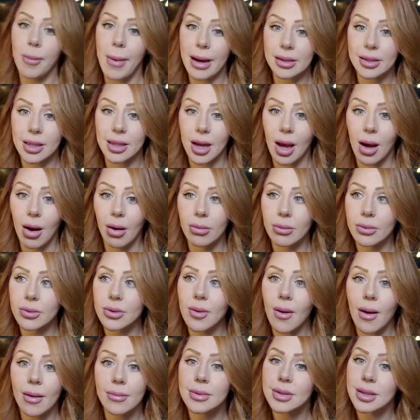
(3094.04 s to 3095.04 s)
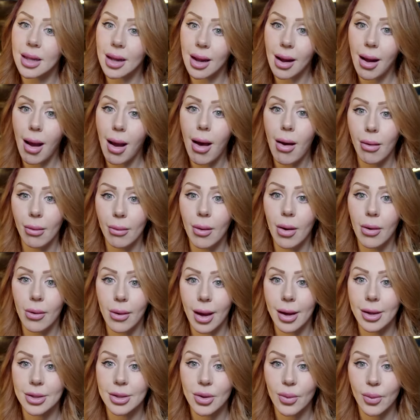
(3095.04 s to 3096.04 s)
me Mexico. So I was like, oh,
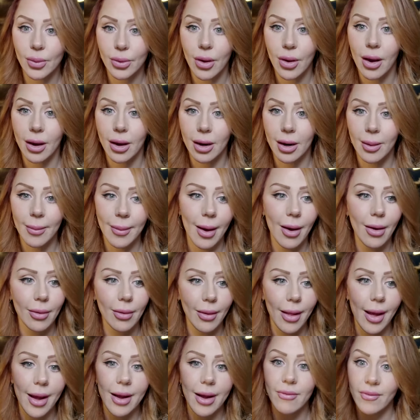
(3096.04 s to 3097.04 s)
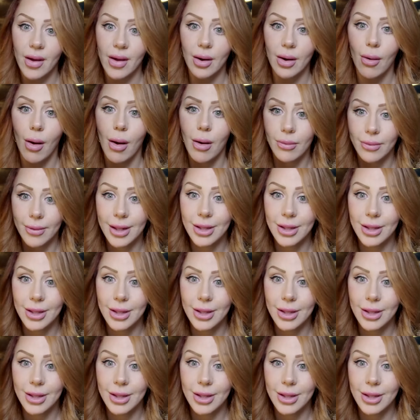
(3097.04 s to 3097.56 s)
okay. So we're talking about like fentanyl.